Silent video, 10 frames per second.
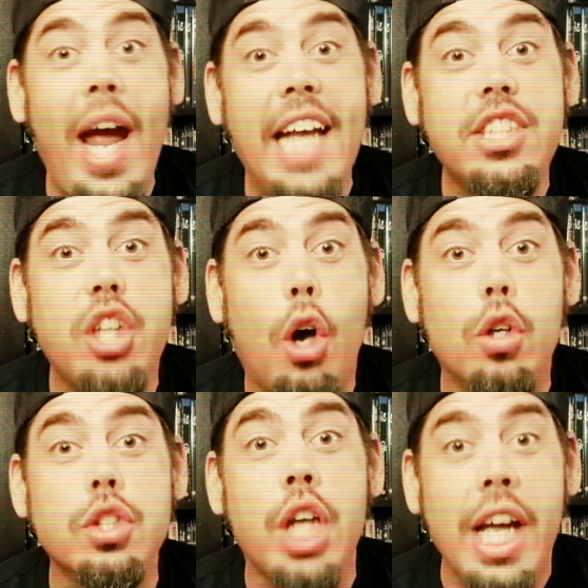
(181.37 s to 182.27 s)

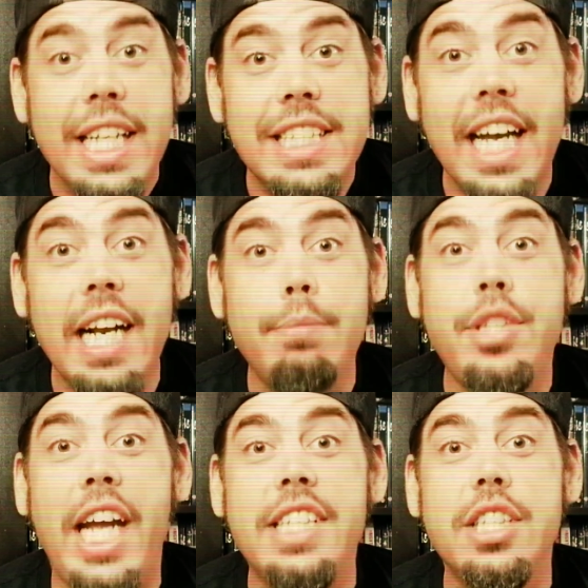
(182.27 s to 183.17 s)
assholes digging up
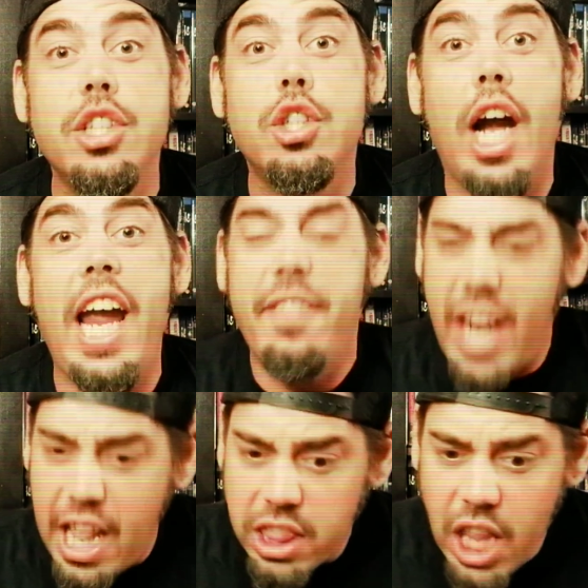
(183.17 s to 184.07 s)
Jason's grave. And
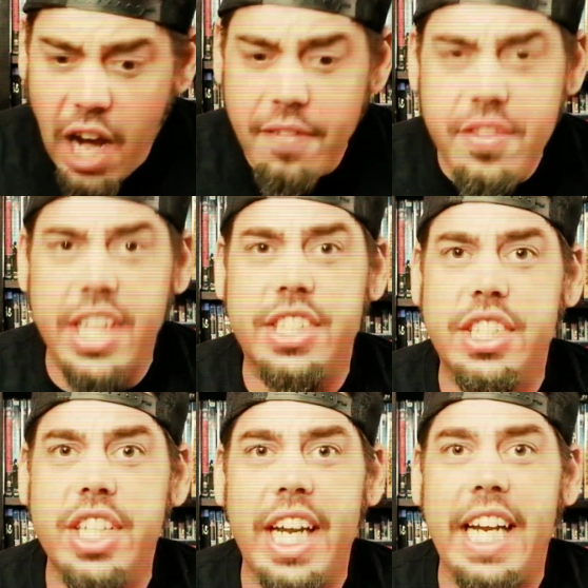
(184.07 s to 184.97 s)
I love this
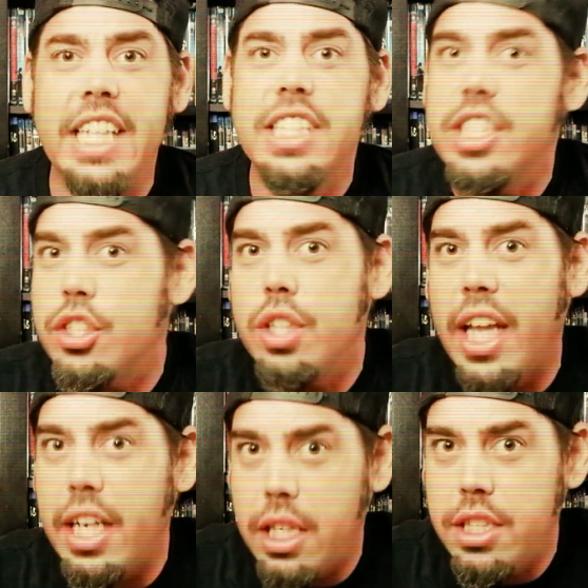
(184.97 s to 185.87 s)
scene. This is,
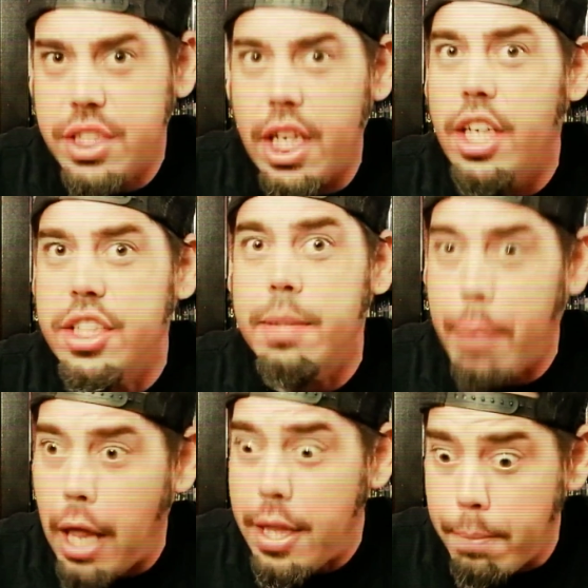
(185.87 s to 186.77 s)
like, seriously,
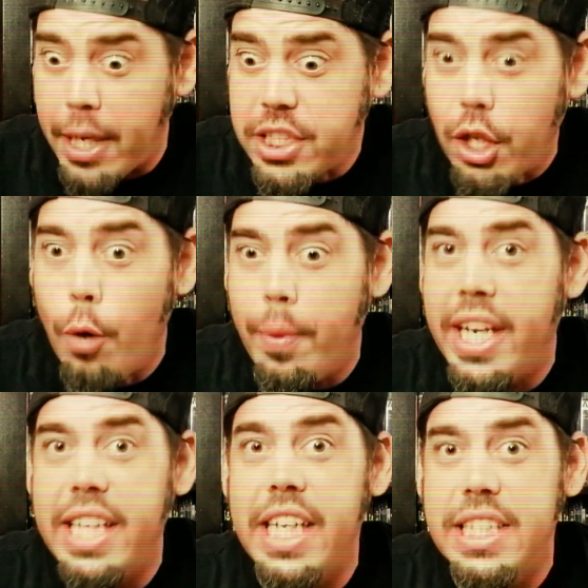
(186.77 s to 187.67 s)
probably the best
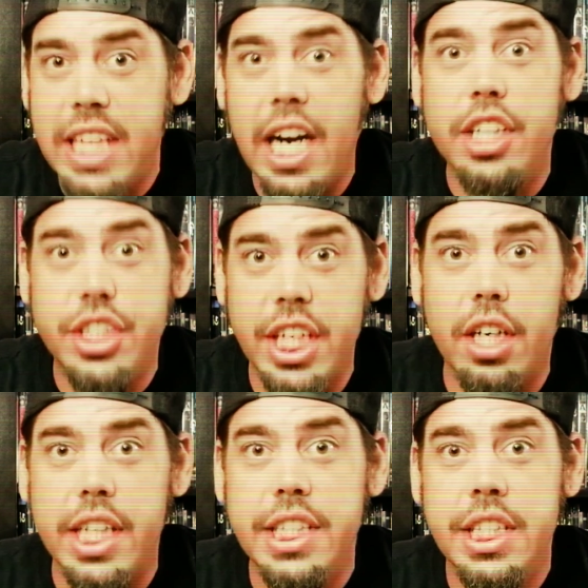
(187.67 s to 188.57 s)
opening in the entire
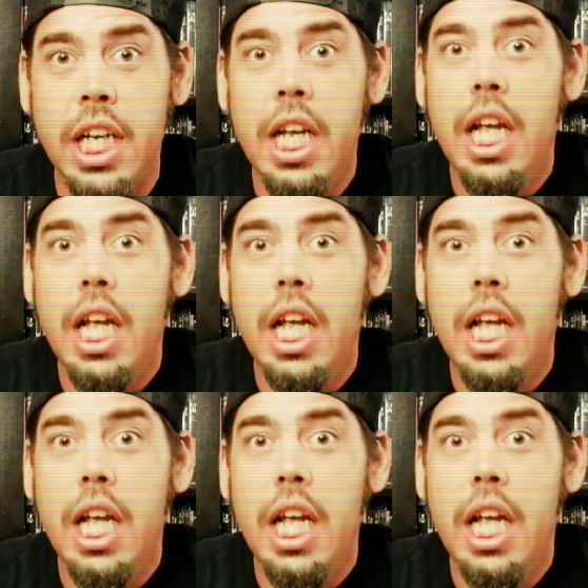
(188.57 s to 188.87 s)
series.